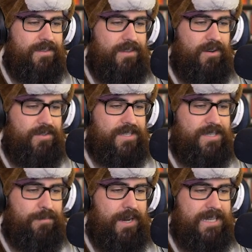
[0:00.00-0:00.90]
no, this is
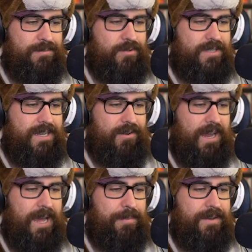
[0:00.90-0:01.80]
impossible. It's not gonna
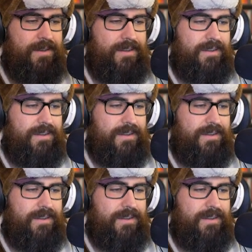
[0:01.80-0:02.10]
happen.